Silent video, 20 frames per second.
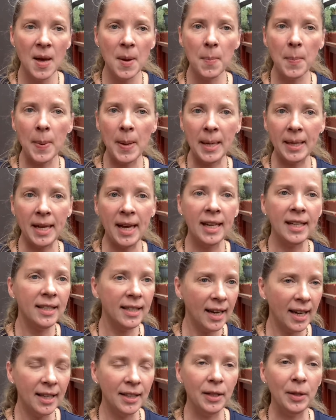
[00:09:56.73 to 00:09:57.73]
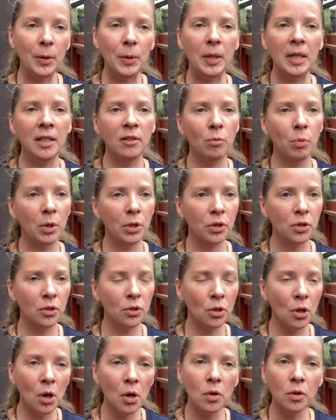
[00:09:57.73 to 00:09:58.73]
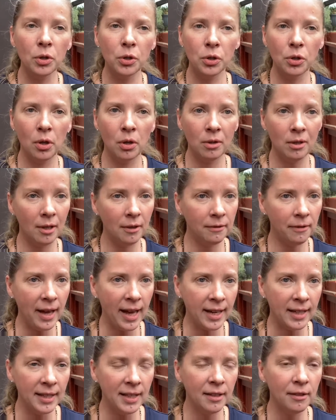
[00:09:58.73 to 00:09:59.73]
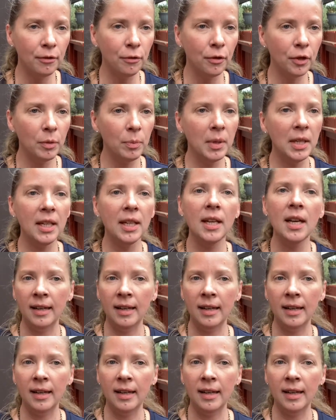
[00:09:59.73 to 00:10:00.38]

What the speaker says: But I tell you, it was so effective for me.